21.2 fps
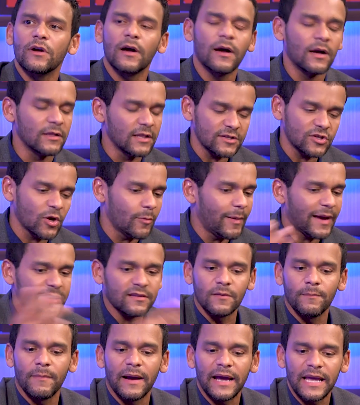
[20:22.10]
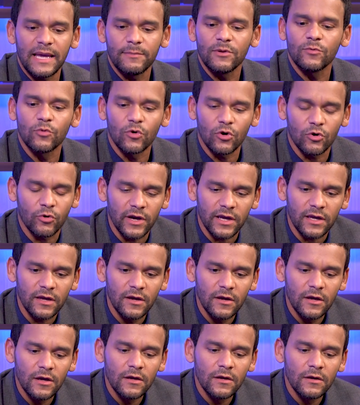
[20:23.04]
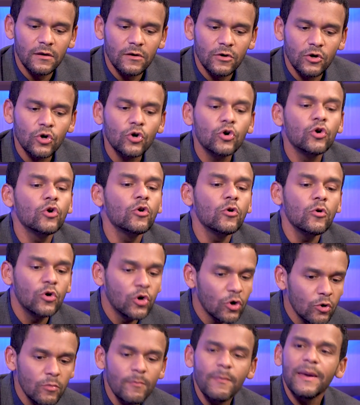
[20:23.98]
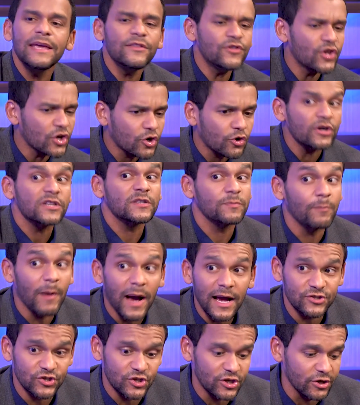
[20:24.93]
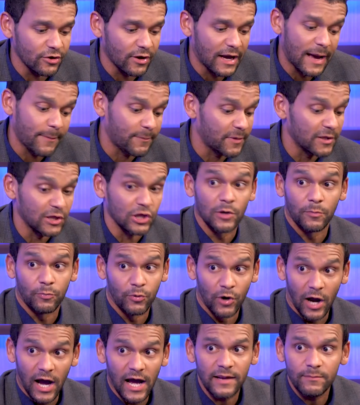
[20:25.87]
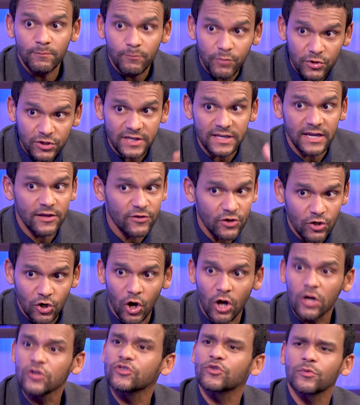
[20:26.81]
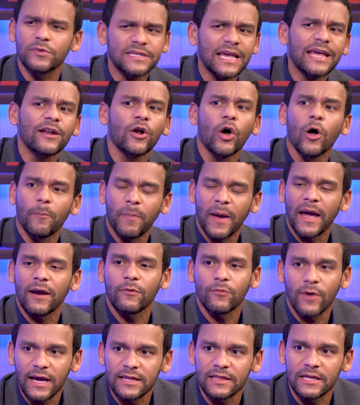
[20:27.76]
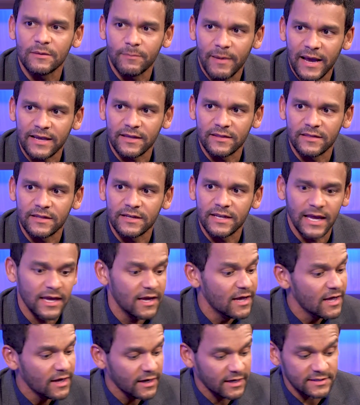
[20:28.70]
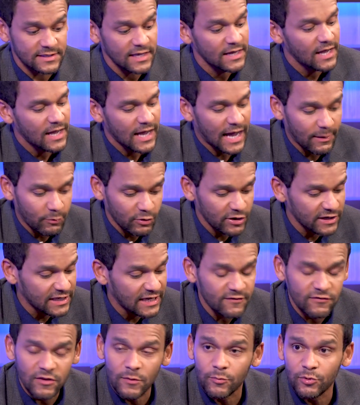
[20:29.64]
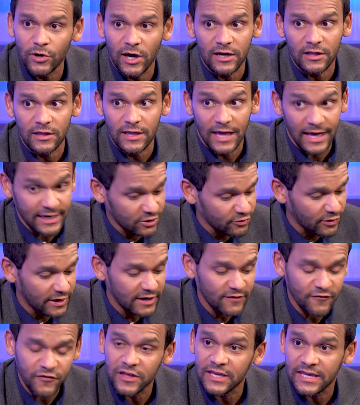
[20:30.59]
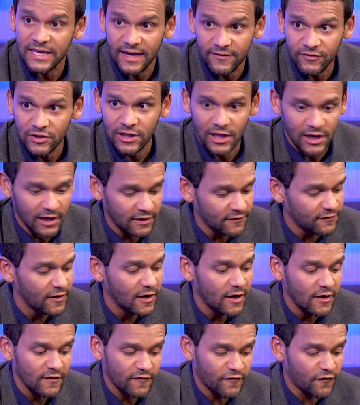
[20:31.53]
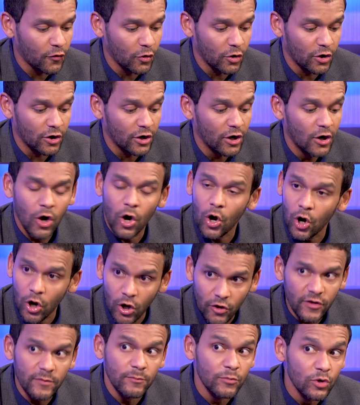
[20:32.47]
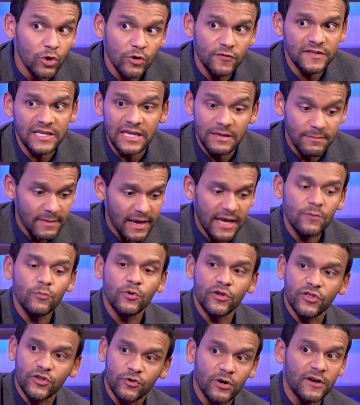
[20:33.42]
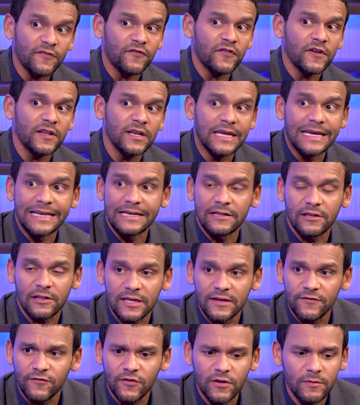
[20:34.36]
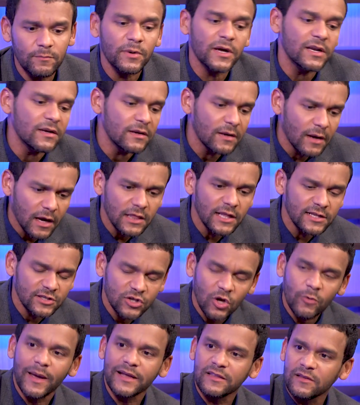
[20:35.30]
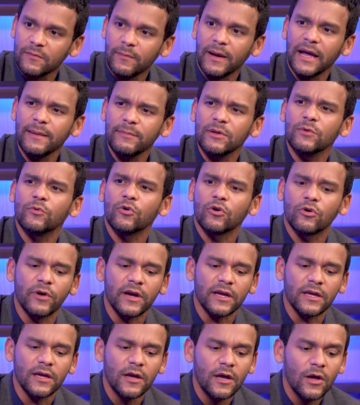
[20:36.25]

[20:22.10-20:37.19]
Uh, let's go back to Miami real quick who who made the Chris Bosh deal happen? LeBron put together calls, or was that all Pat Riley back in the day? Because I want to give LeBron a lot of credit for the Kevin Love for all the moves he made with Griffin in Cleveland. But uh, let's go back to Miami real quick.